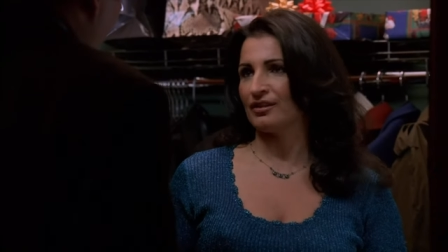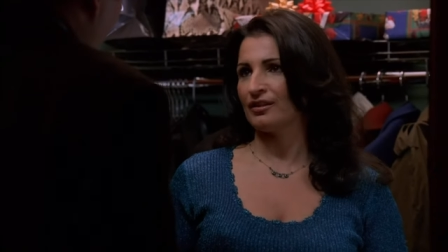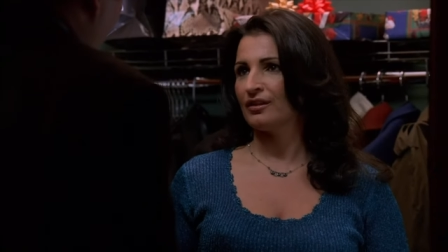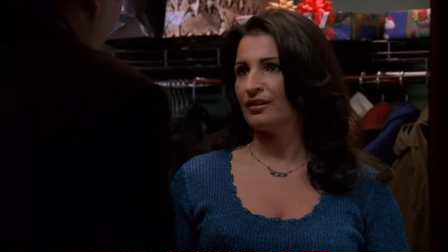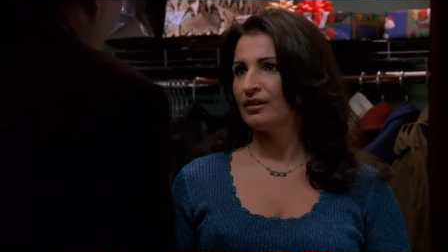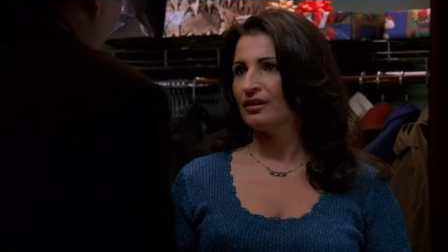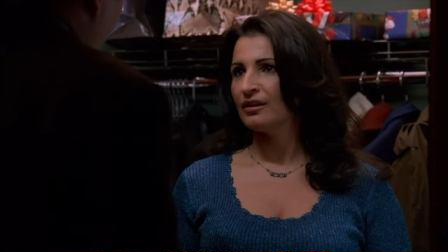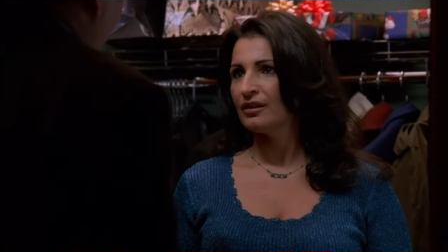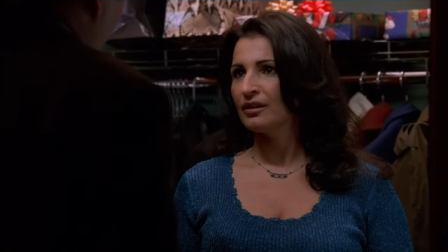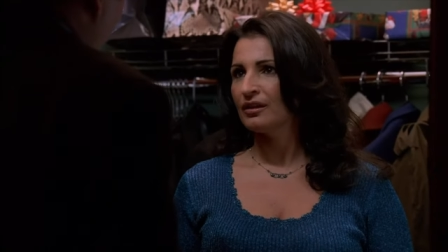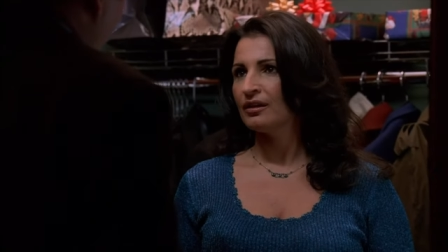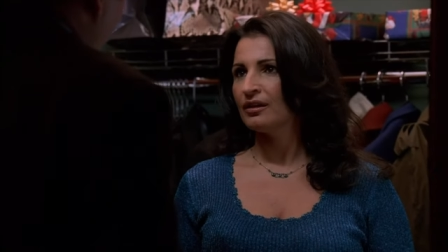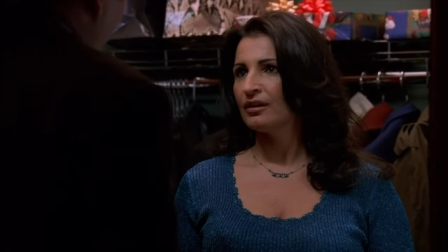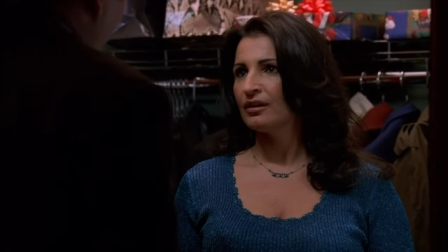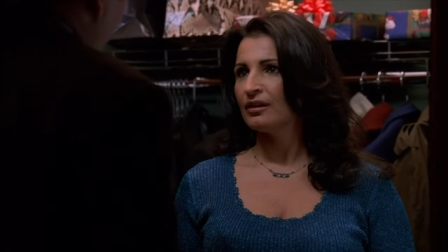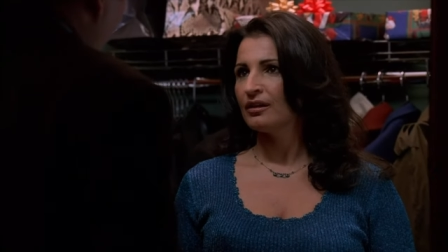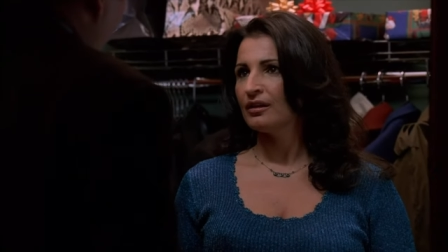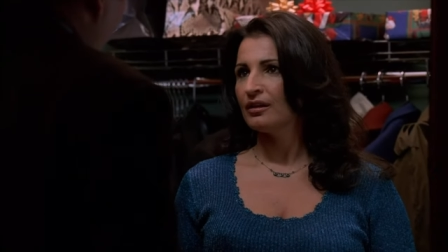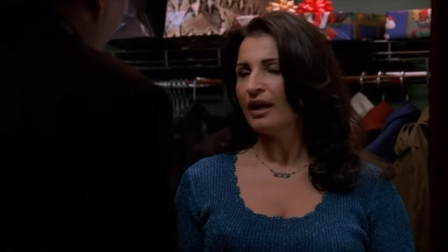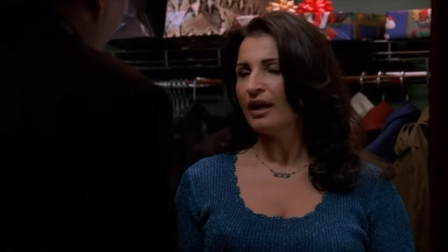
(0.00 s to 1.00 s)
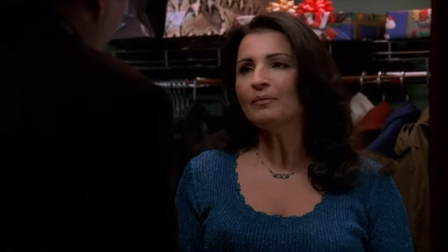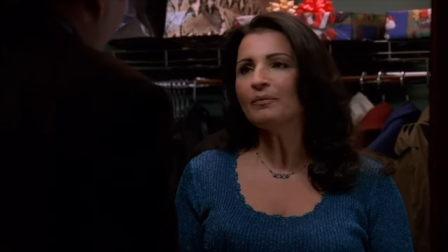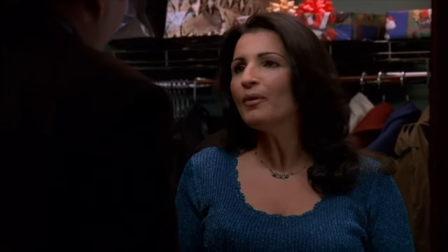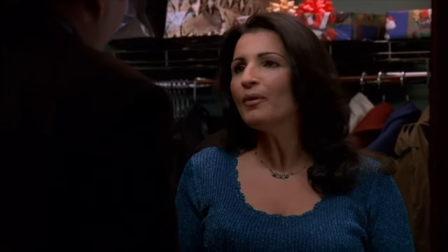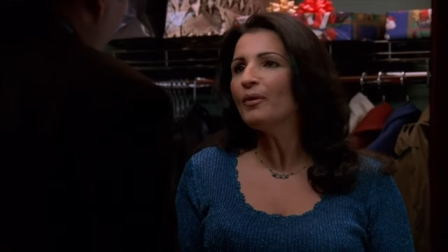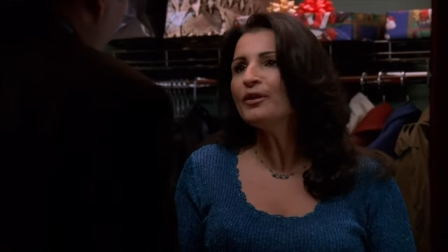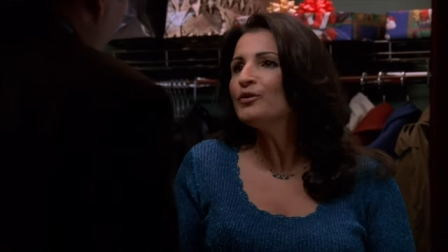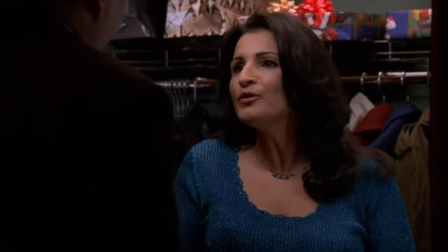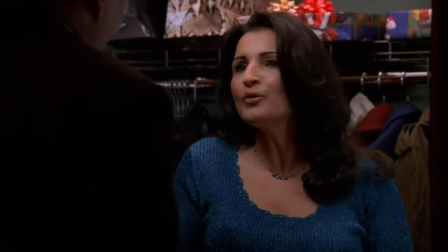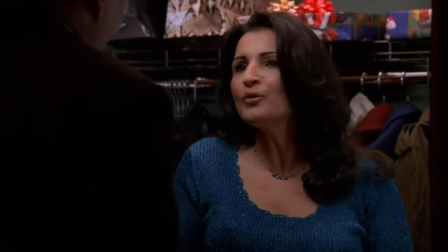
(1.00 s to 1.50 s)
Now, the whole
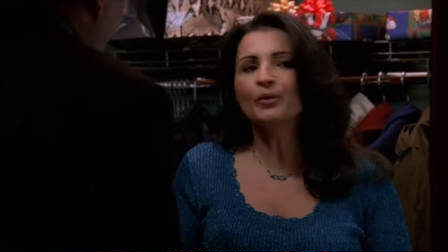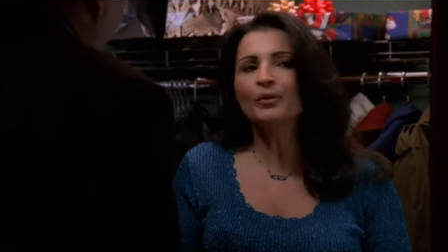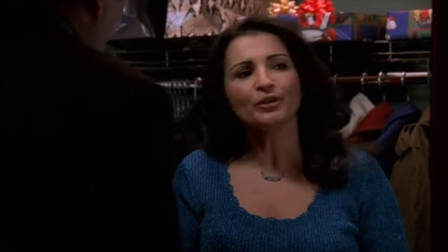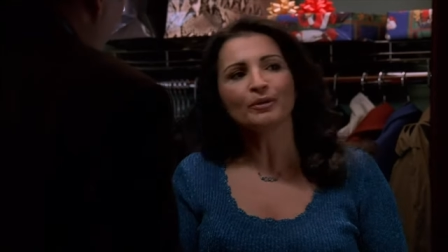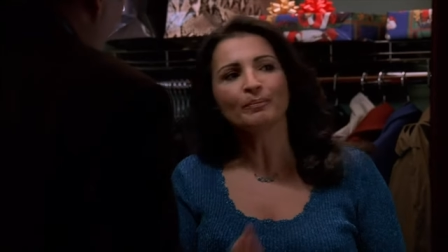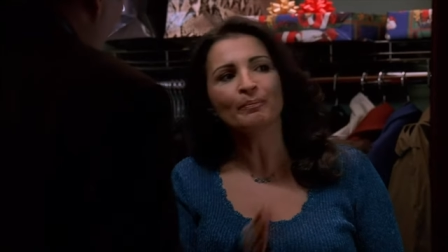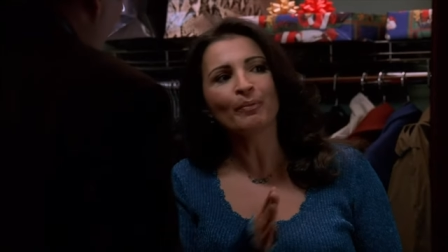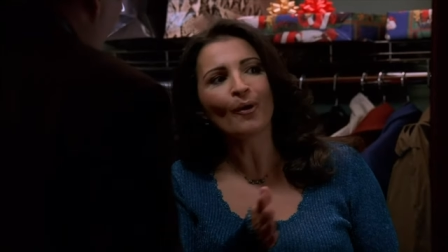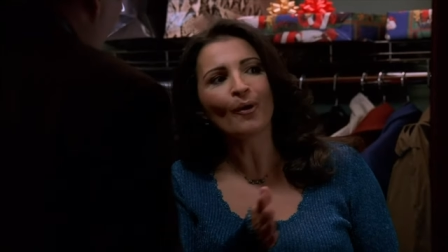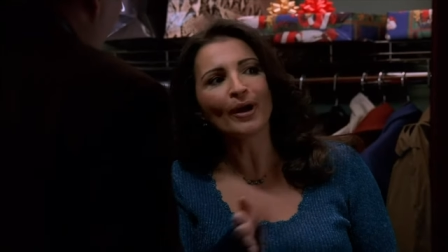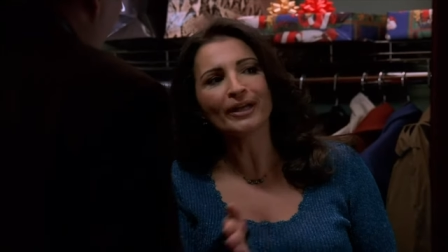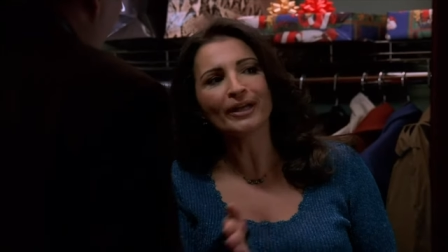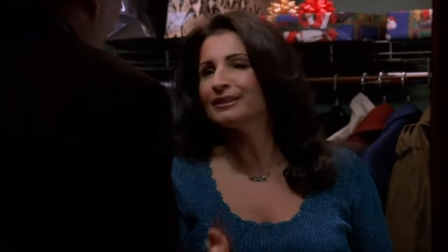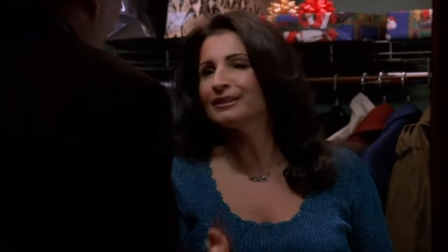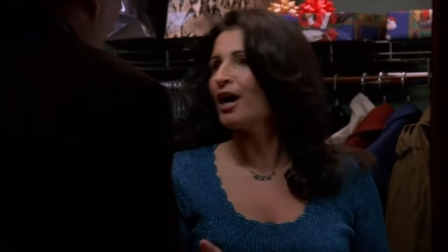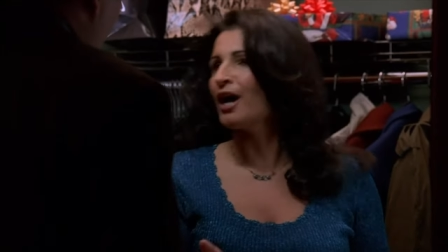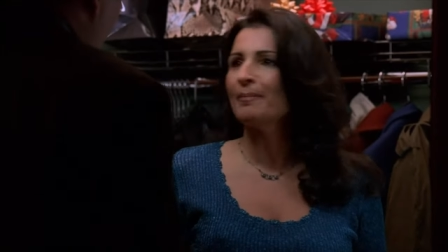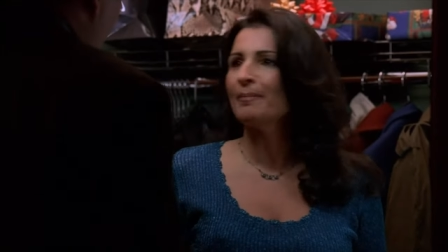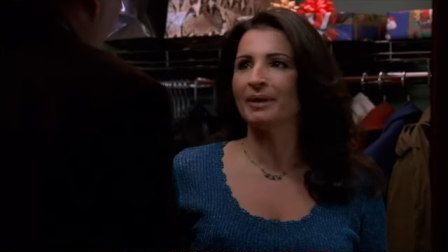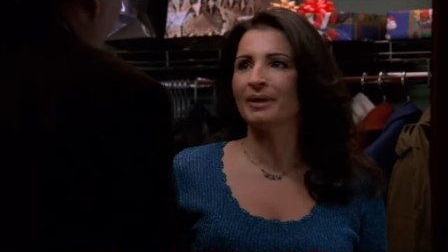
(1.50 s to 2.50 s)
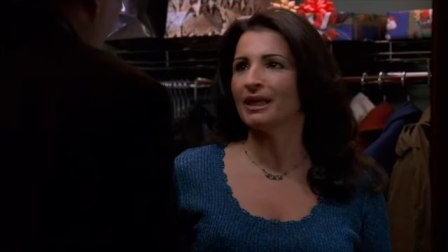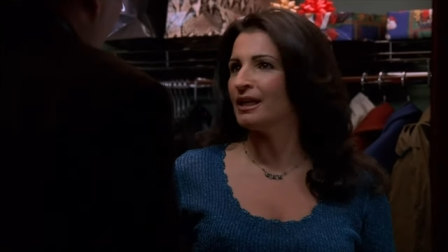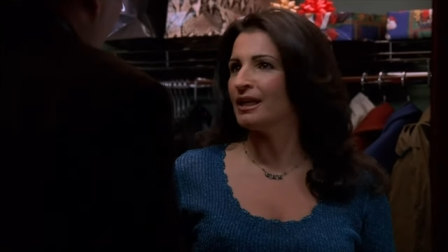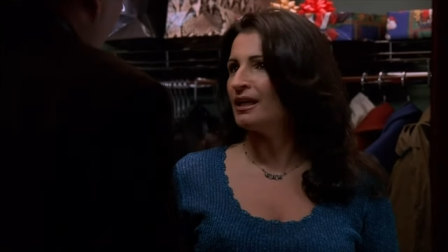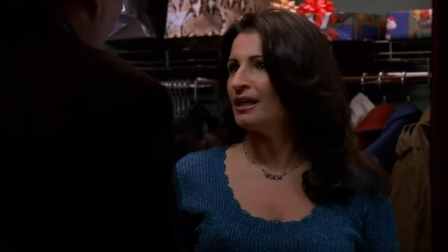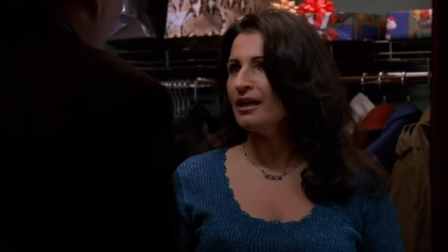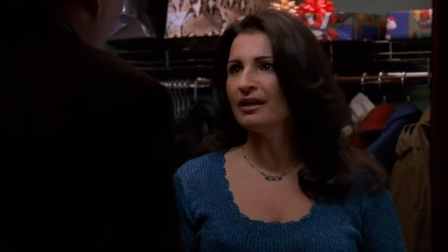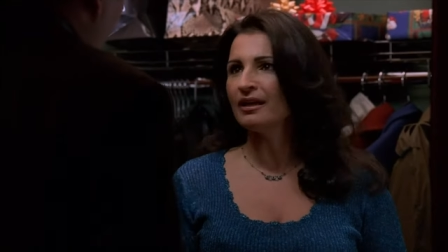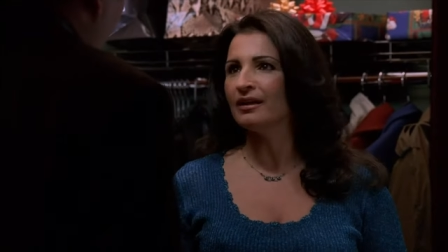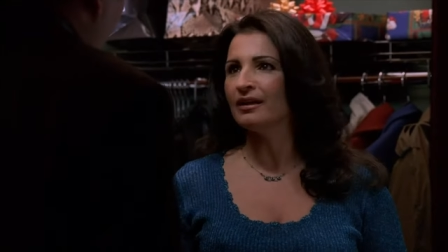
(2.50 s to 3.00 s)
Artie fifty thousand